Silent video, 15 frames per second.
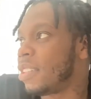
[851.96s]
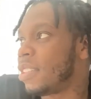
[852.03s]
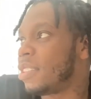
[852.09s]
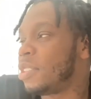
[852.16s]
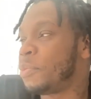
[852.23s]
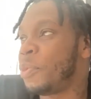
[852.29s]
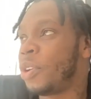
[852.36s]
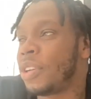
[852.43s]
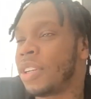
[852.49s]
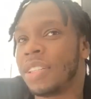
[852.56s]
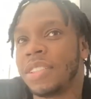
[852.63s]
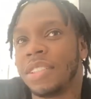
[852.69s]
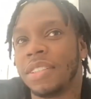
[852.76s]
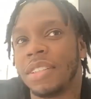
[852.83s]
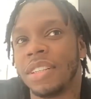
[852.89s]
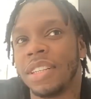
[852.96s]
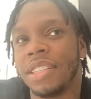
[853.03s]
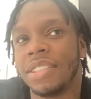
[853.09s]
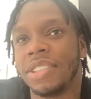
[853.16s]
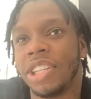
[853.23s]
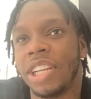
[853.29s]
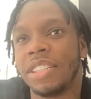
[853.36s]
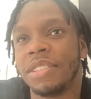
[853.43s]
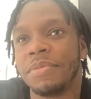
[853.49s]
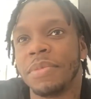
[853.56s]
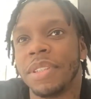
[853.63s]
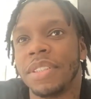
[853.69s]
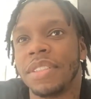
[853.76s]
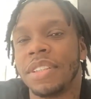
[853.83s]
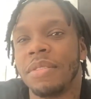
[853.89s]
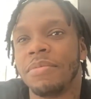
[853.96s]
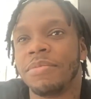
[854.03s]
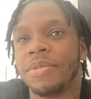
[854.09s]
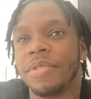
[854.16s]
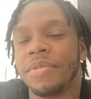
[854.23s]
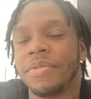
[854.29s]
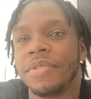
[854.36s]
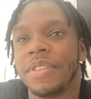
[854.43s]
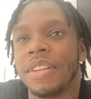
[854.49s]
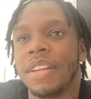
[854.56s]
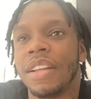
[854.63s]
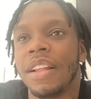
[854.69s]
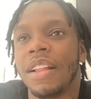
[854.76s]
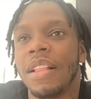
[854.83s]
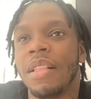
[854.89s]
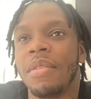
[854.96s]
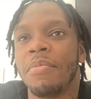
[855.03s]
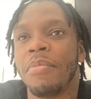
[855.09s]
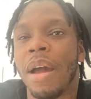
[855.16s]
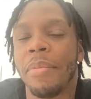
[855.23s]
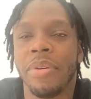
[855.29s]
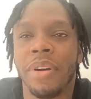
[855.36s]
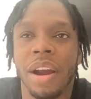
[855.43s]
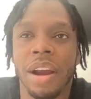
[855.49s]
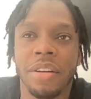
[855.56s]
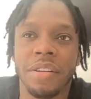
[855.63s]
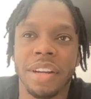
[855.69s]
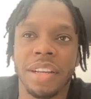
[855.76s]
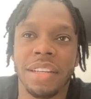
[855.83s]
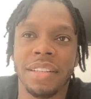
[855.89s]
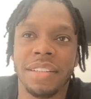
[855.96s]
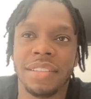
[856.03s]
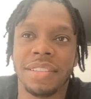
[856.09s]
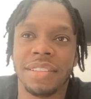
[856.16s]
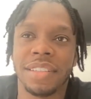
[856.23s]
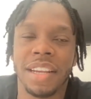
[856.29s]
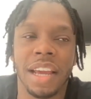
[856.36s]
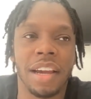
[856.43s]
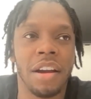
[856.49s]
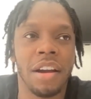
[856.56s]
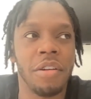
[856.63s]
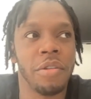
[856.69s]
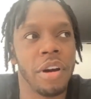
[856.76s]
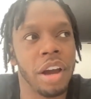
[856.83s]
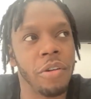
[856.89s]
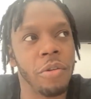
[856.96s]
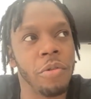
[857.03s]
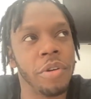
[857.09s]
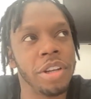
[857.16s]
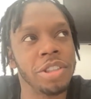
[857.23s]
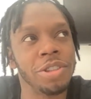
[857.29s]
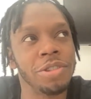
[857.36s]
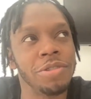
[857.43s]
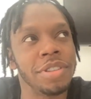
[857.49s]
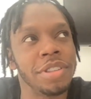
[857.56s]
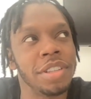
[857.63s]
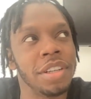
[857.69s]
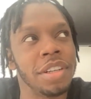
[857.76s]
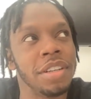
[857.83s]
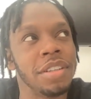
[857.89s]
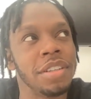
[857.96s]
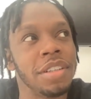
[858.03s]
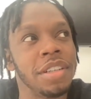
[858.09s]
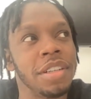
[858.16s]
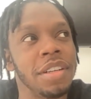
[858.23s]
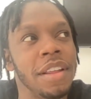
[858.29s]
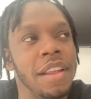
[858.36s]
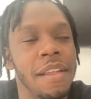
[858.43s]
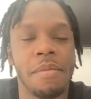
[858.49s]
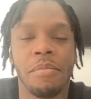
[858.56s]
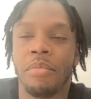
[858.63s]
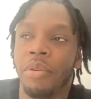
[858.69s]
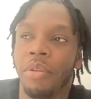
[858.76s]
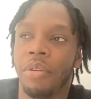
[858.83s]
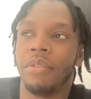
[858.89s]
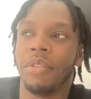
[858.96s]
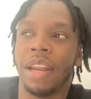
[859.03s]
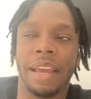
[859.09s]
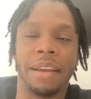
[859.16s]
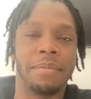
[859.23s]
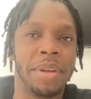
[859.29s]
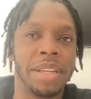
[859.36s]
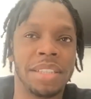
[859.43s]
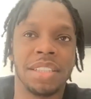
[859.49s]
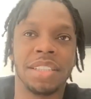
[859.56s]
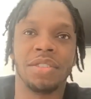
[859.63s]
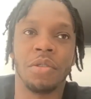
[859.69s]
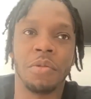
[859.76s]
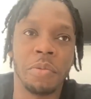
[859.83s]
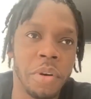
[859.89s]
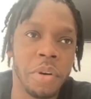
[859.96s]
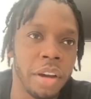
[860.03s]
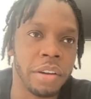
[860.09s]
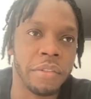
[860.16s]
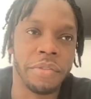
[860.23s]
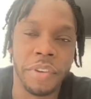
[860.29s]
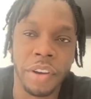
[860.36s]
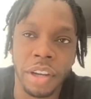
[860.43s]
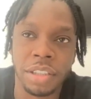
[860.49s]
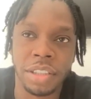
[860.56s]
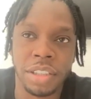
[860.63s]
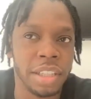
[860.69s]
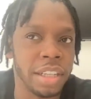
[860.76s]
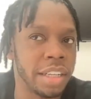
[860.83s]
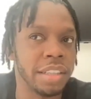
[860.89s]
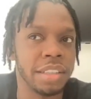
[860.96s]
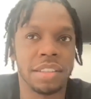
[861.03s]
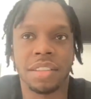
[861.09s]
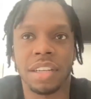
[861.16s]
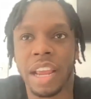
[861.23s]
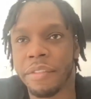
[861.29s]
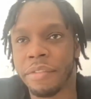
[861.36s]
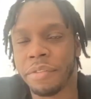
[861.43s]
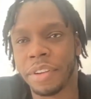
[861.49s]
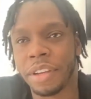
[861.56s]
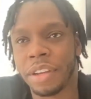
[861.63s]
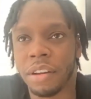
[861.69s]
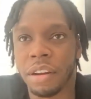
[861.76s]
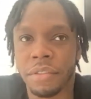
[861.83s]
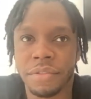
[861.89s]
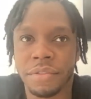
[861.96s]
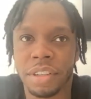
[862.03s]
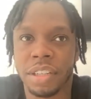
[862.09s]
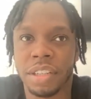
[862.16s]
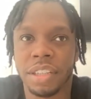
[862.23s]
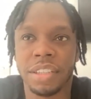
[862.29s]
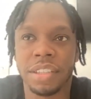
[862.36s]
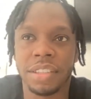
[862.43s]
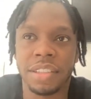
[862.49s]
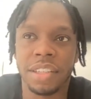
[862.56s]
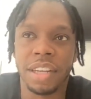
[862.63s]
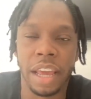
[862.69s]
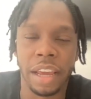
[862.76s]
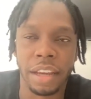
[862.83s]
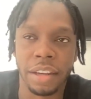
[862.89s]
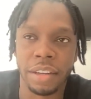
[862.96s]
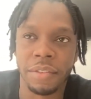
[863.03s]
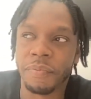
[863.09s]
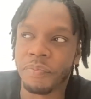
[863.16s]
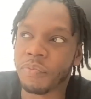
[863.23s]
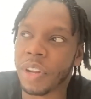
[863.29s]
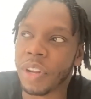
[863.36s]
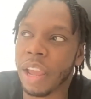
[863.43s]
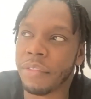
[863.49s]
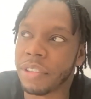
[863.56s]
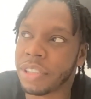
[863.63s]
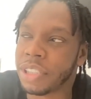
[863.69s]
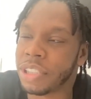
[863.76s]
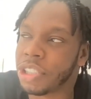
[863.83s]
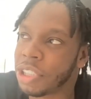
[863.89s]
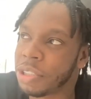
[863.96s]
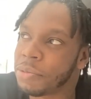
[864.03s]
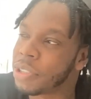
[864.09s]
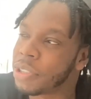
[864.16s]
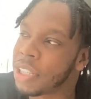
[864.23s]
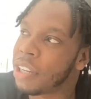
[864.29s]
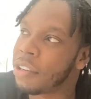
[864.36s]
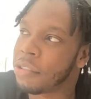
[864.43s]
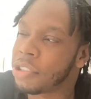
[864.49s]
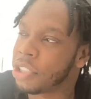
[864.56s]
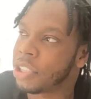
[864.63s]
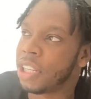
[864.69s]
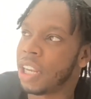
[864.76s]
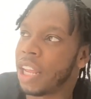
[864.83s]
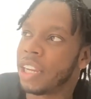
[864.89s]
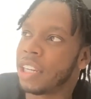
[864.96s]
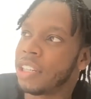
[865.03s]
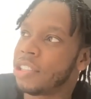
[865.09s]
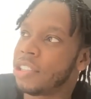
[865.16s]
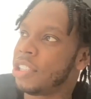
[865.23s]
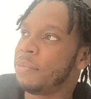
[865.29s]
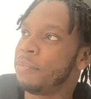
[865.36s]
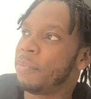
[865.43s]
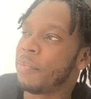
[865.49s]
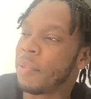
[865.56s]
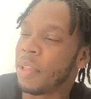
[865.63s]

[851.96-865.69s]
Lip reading: to be honest, it's changed me in terms of my priorities. Like, I always used to put like business or work first and then everything after, and then like ever since she was here, it was just like she